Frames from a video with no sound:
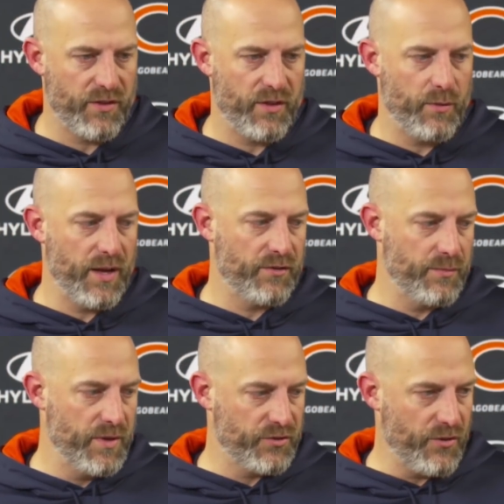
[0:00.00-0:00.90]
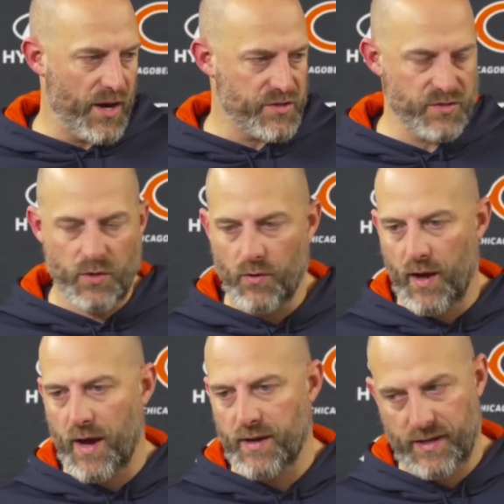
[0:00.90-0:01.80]
I thought we had some misdirections going
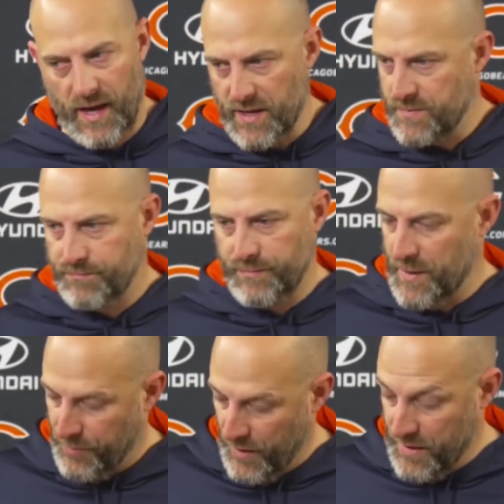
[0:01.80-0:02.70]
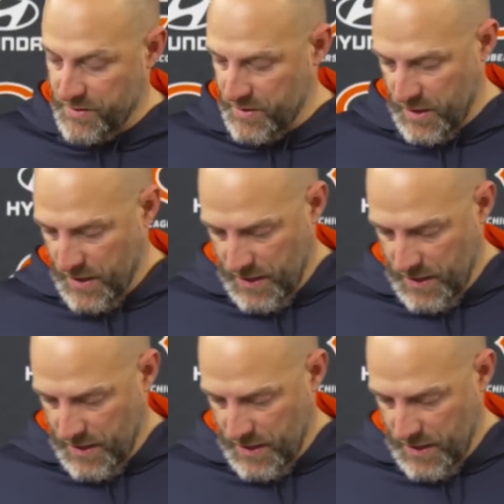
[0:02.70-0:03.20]
on, and the guys made plays.